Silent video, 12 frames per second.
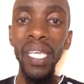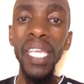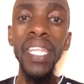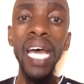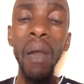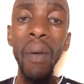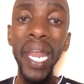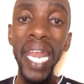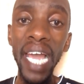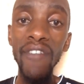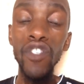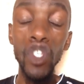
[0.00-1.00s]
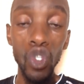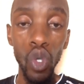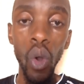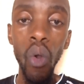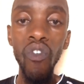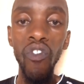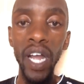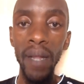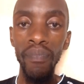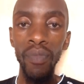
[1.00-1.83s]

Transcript: in our lives is over.